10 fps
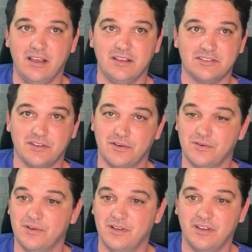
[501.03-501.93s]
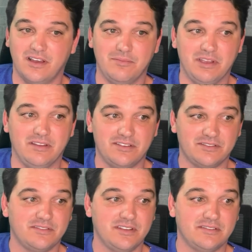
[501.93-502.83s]
So, I mean,
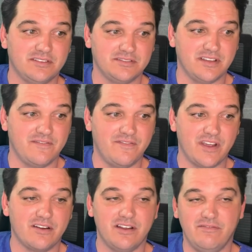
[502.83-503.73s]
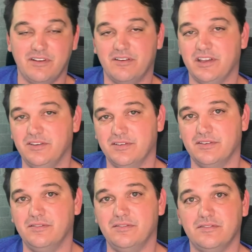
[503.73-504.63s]
this is a very, very
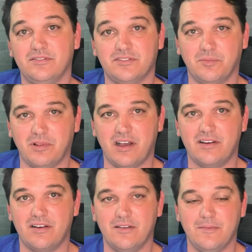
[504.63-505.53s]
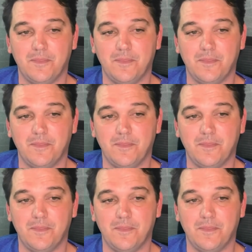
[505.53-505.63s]
good supplier.